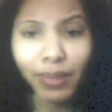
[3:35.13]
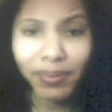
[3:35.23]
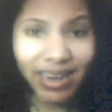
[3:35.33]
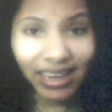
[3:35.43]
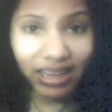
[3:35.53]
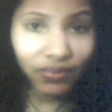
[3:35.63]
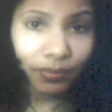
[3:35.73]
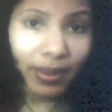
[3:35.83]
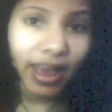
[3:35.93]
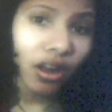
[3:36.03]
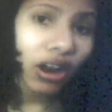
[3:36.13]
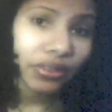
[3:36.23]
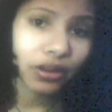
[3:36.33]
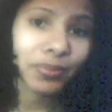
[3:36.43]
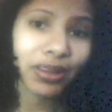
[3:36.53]
maybe not even paying all
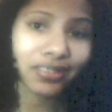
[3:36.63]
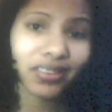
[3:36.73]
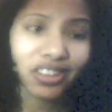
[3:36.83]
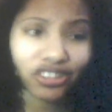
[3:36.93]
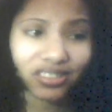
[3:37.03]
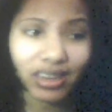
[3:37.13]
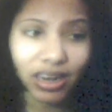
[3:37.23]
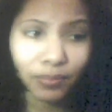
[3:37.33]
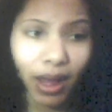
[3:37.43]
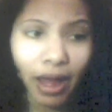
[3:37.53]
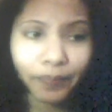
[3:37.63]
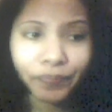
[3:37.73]
of their bills, and they're just getting by.